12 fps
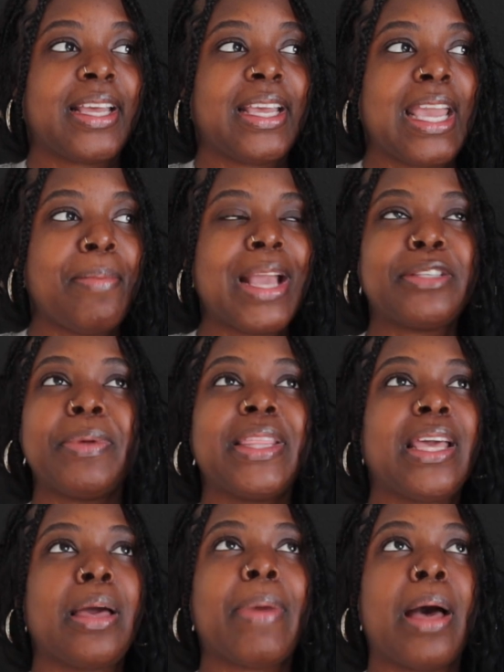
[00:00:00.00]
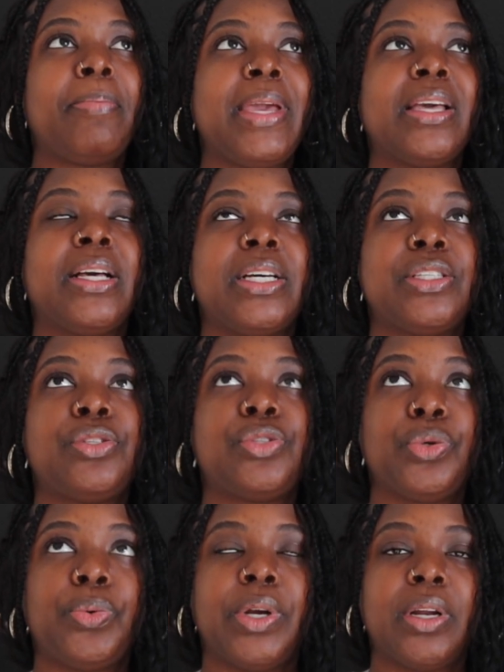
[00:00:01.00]
it makes me think about being a good
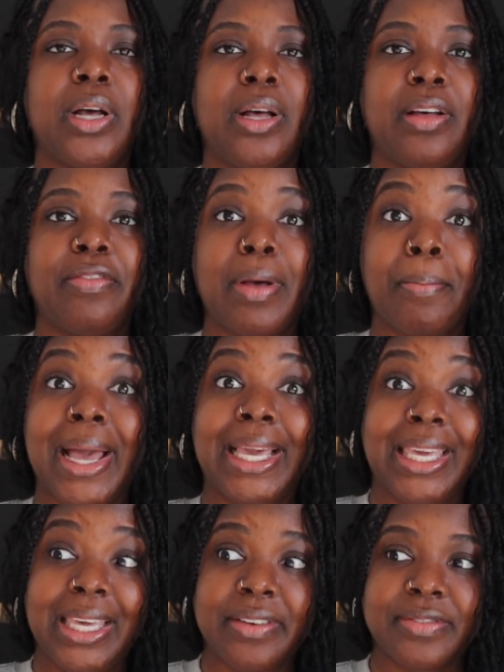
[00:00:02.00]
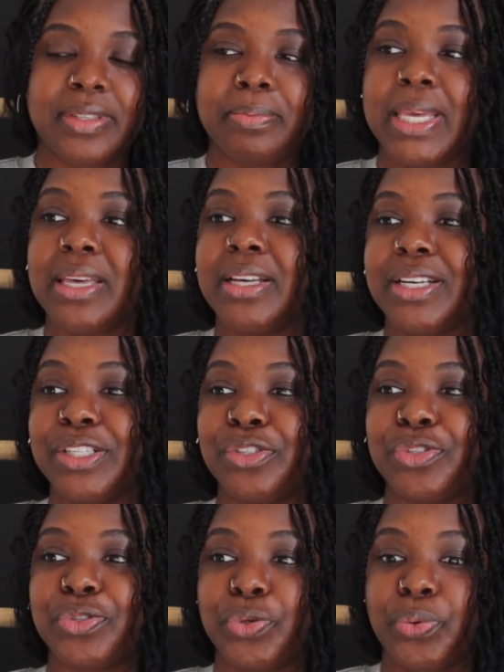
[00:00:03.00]
steward of my gifts, being a good
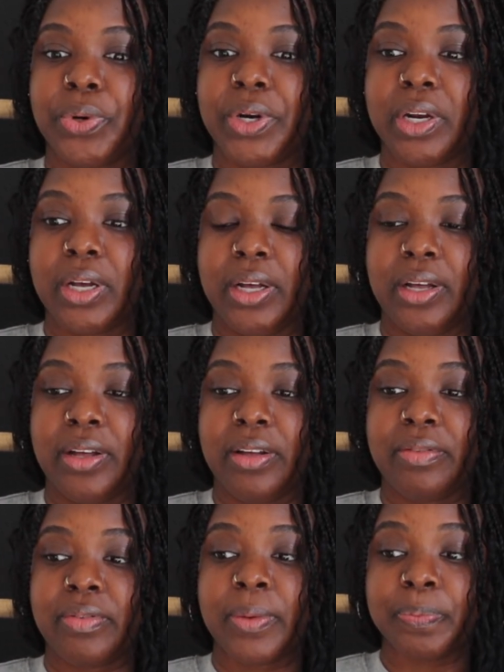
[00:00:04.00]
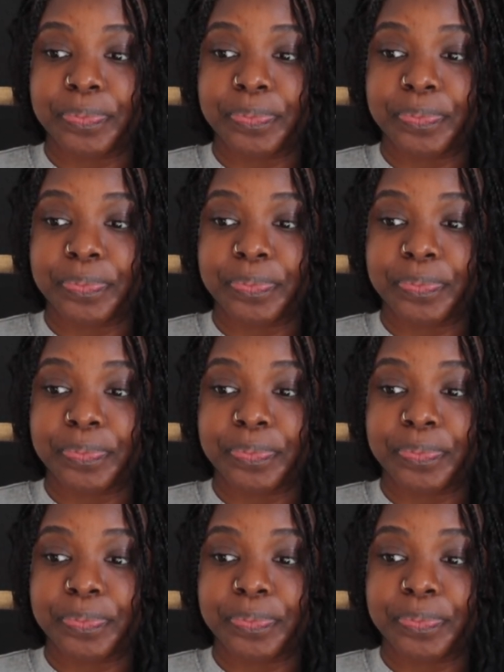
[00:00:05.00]
steward of